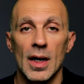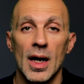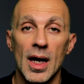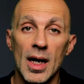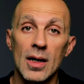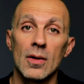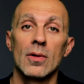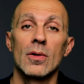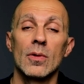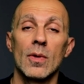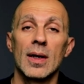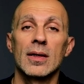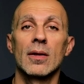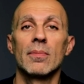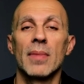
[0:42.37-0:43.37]
Hello,
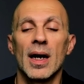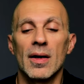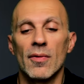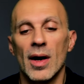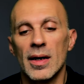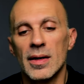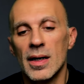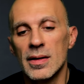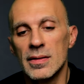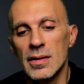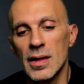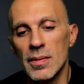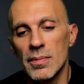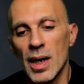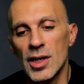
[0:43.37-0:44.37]
welcome back runners
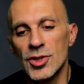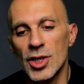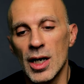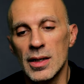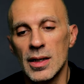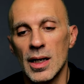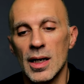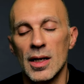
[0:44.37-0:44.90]
in my channel.